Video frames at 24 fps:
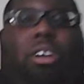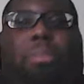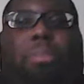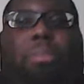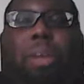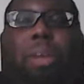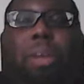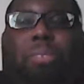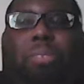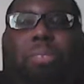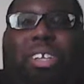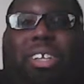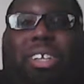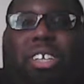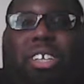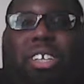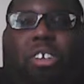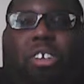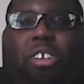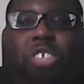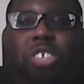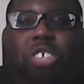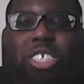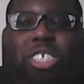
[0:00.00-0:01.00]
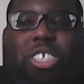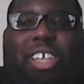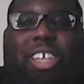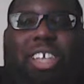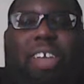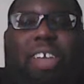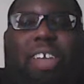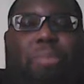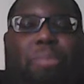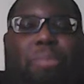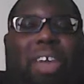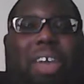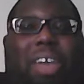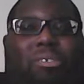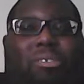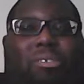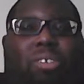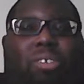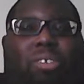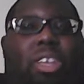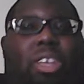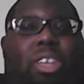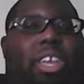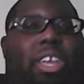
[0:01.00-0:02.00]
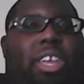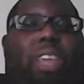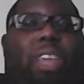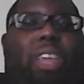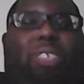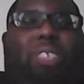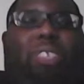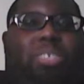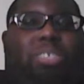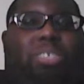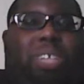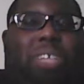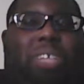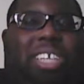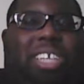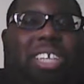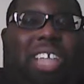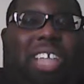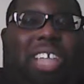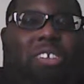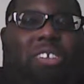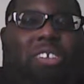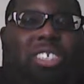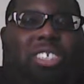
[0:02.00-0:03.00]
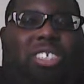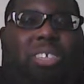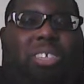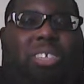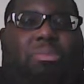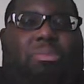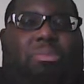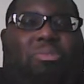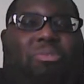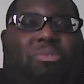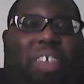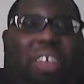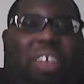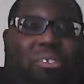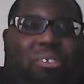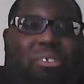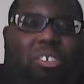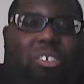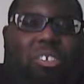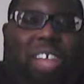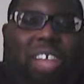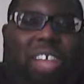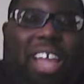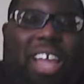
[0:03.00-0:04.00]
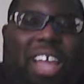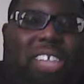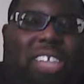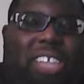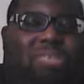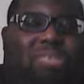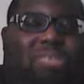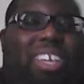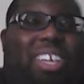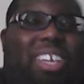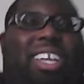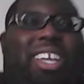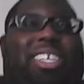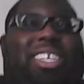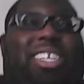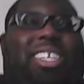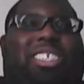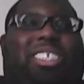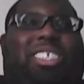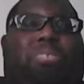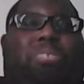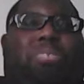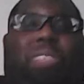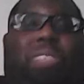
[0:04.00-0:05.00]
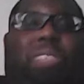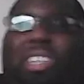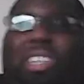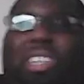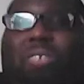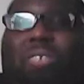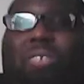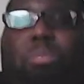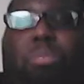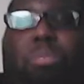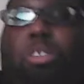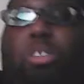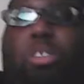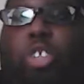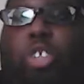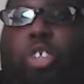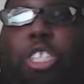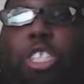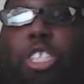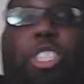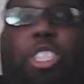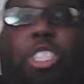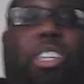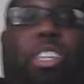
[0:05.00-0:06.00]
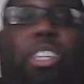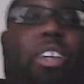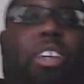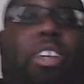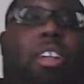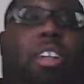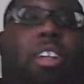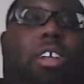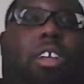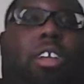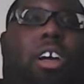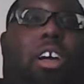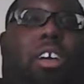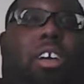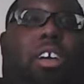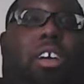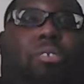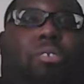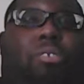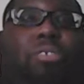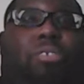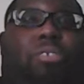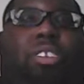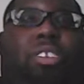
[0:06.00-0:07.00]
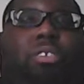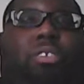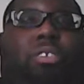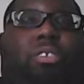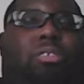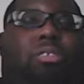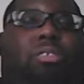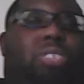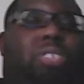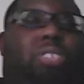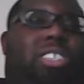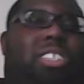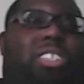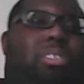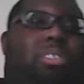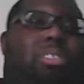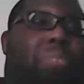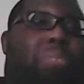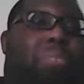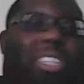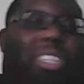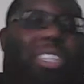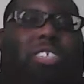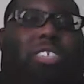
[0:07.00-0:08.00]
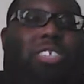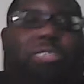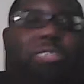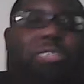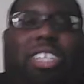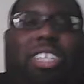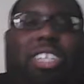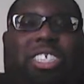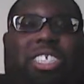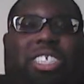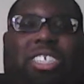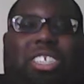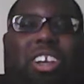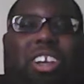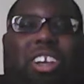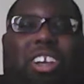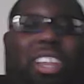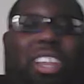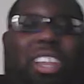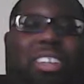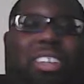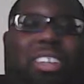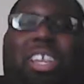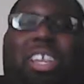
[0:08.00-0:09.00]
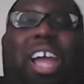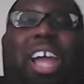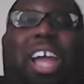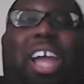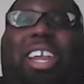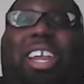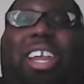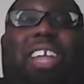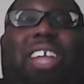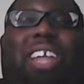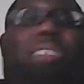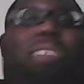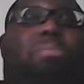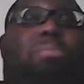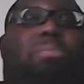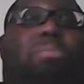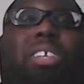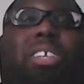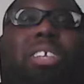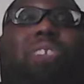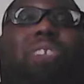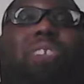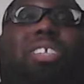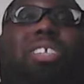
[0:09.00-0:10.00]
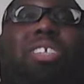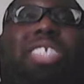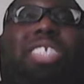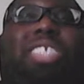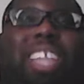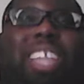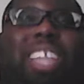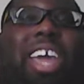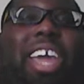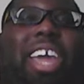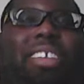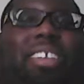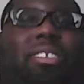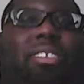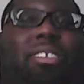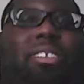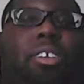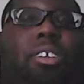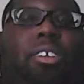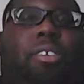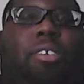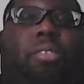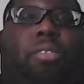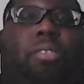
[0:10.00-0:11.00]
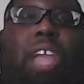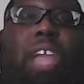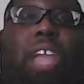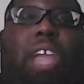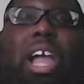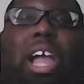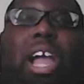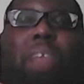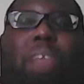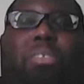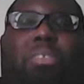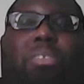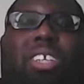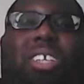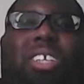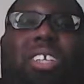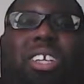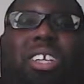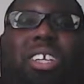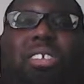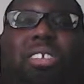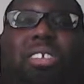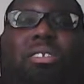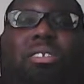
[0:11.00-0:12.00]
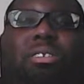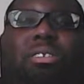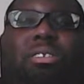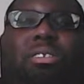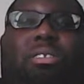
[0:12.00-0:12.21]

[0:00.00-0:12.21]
about bringing the coaching staff back, it wasn't because I was some faithful Lions fan that just believed in Patricia, do this, the pencil this, and all that. No, I didn't. It wasn't that. I believe